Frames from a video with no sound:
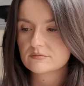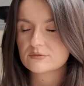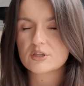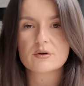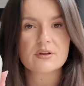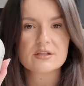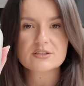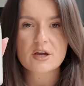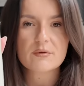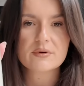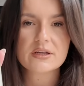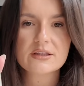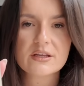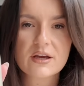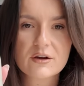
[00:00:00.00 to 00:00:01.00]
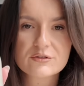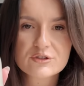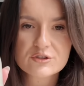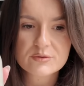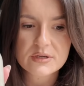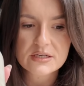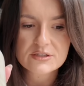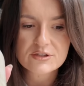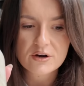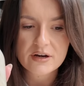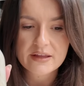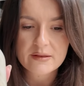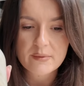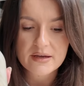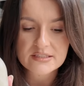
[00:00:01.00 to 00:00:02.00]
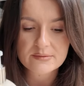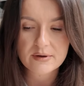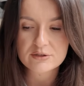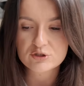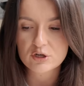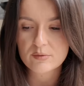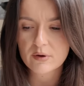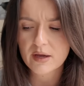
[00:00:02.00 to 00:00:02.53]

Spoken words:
No, that's going in the ensuite, sorry, in the master bedroom.